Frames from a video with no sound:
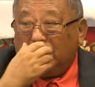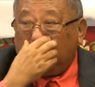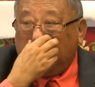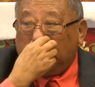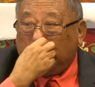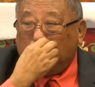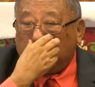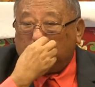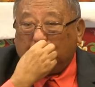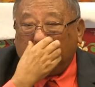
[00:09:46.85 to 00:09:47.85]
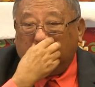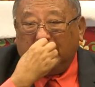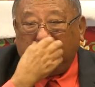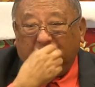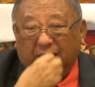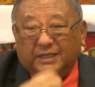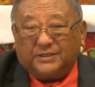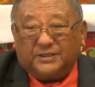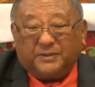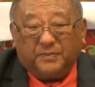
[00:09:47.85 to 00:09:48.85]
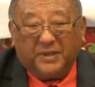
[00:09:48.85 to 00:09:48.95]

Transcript: That also ugly, yes.